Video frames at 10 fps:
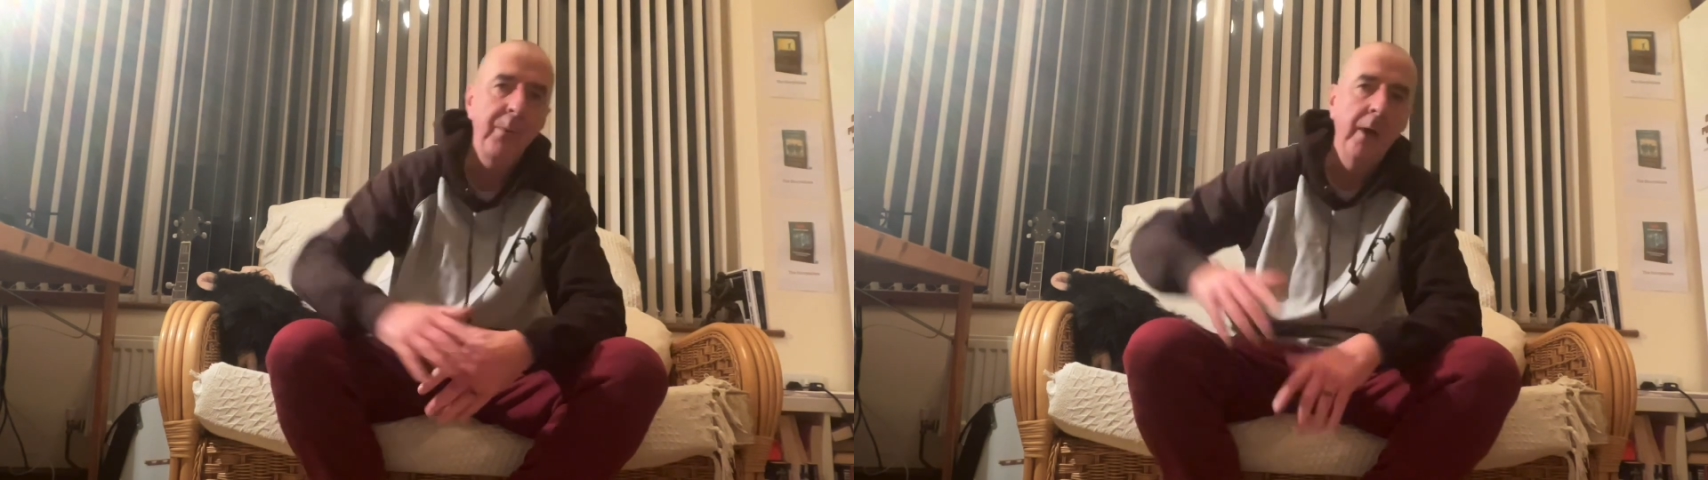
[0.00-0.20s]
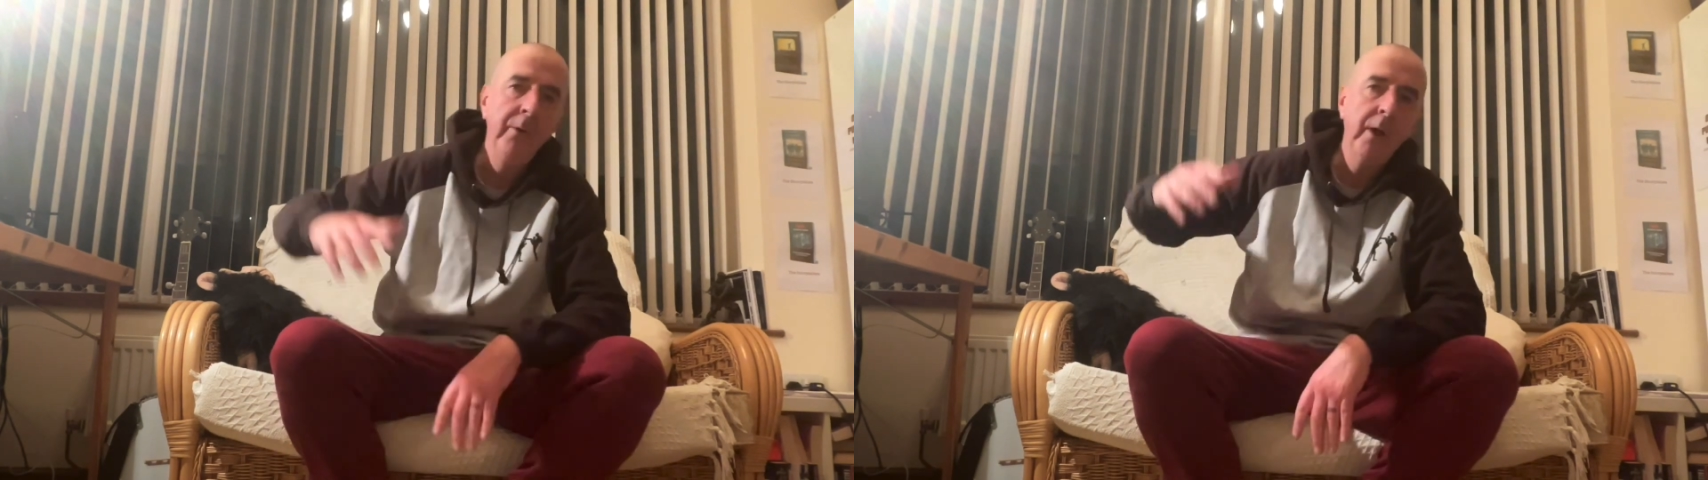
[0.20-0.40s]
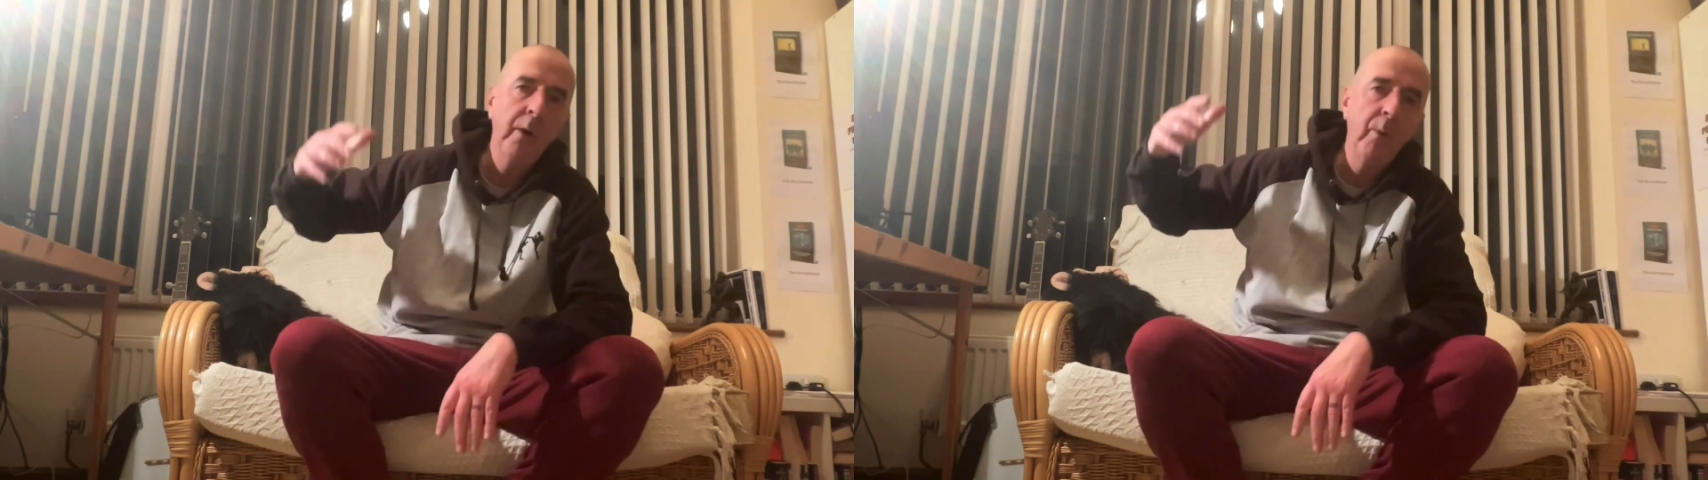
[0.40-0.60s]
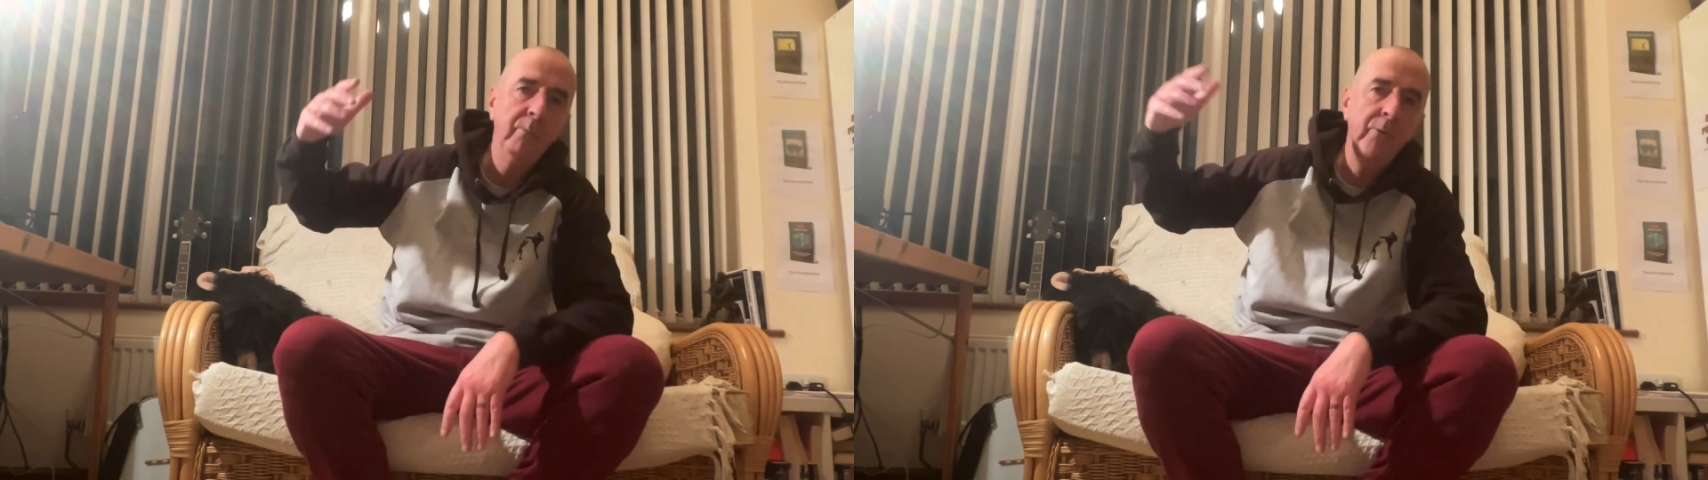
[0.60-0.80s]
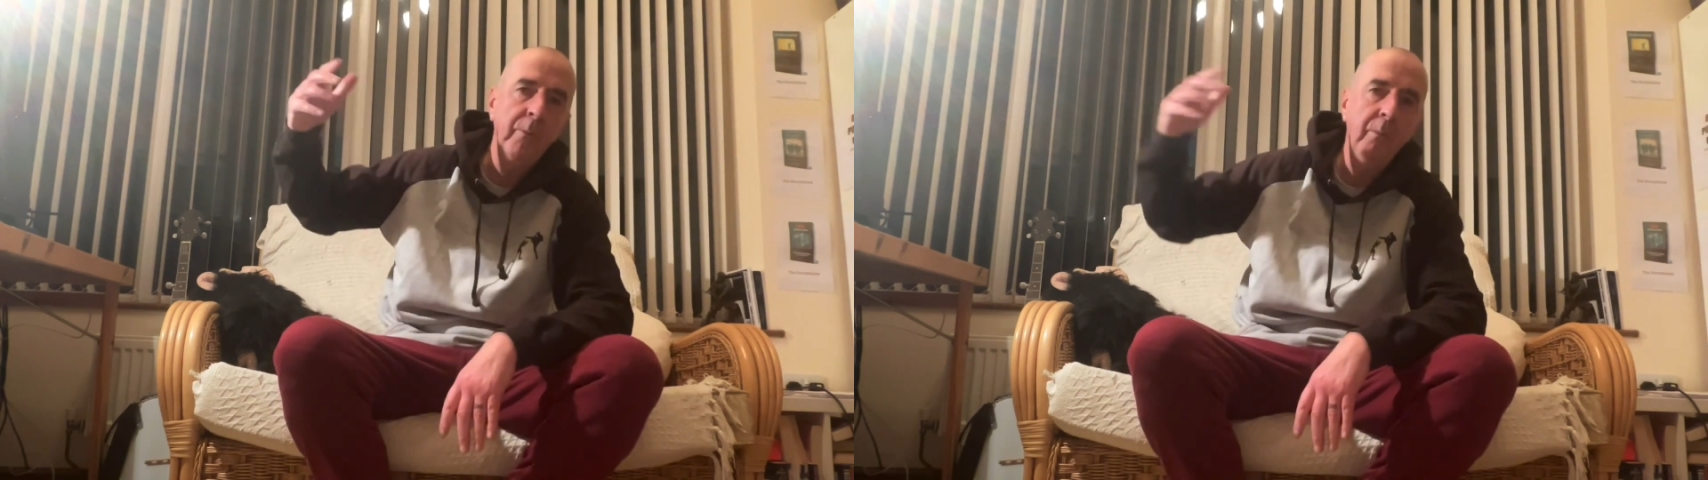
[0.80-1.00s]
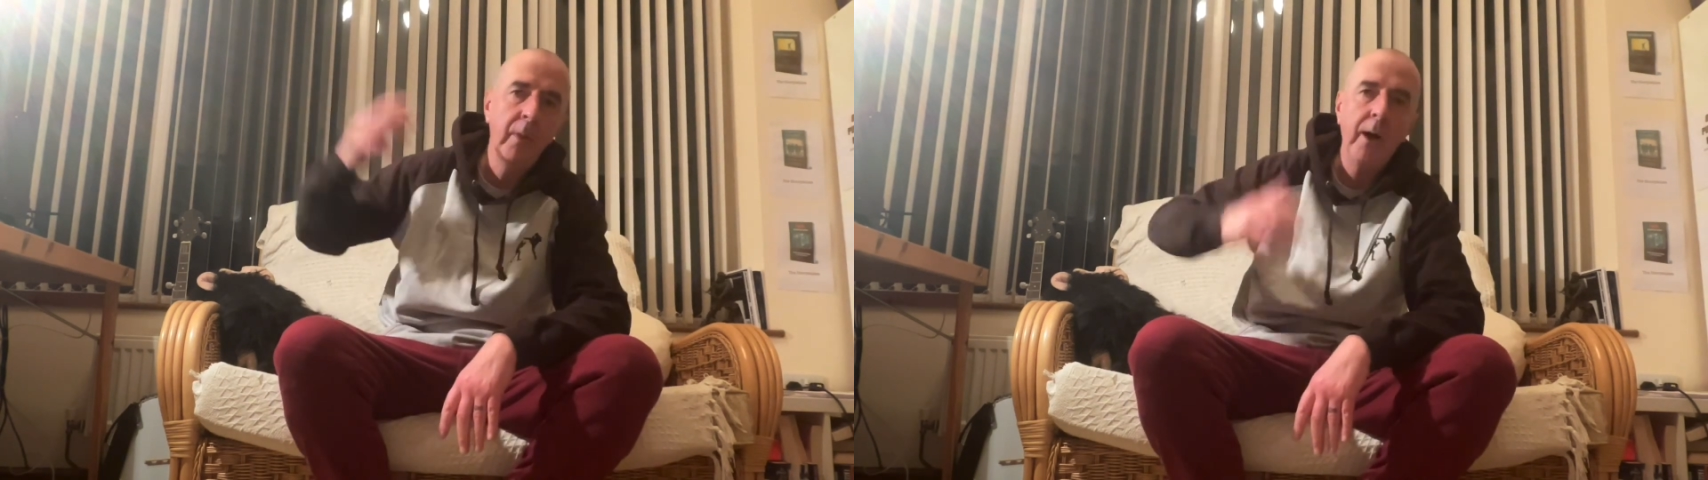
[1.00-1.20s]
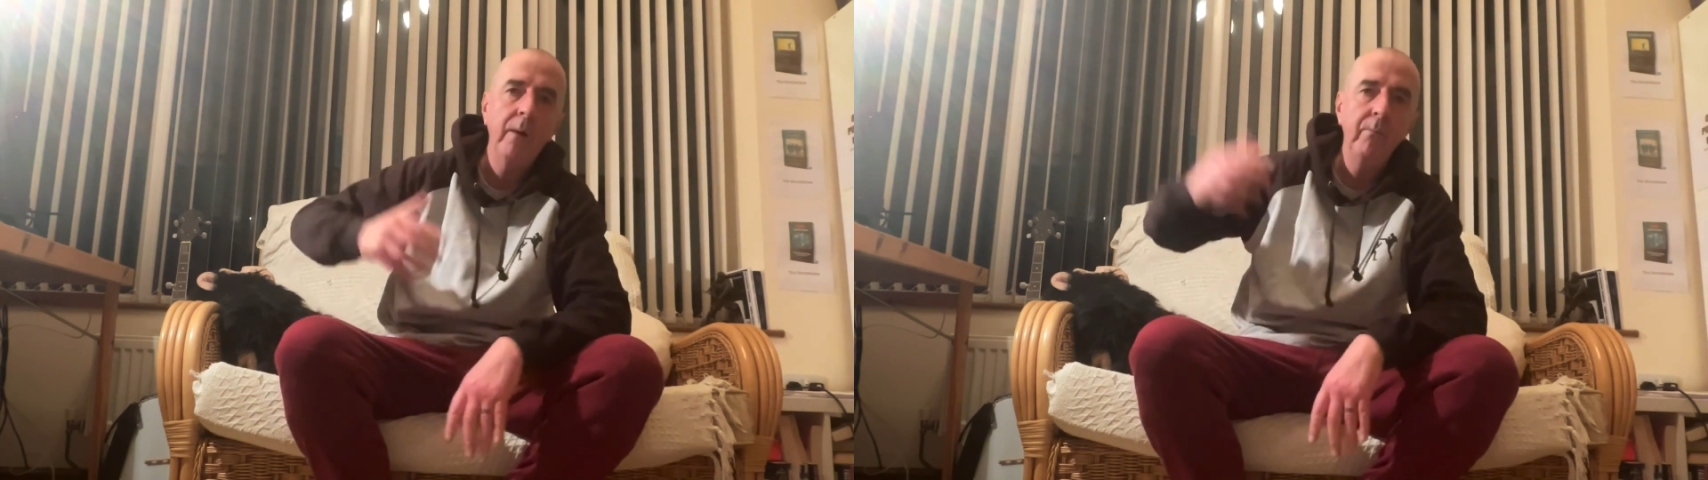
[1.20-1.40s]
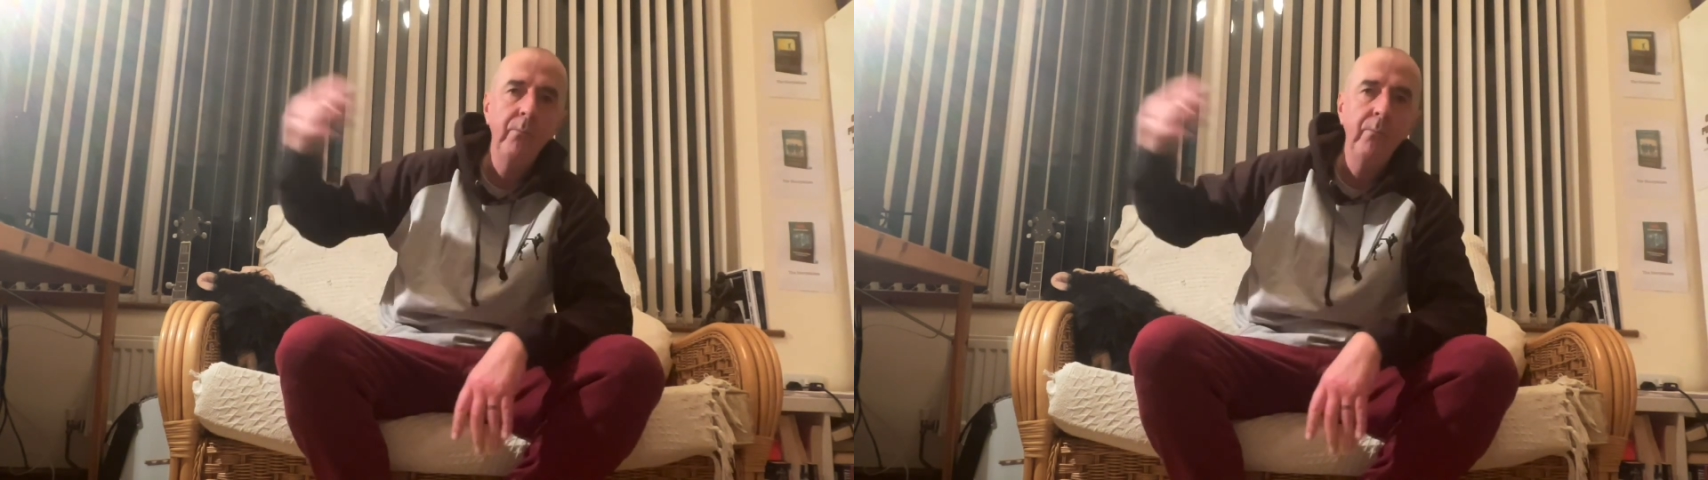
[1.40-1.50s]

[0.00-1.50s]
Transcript: And then I went from that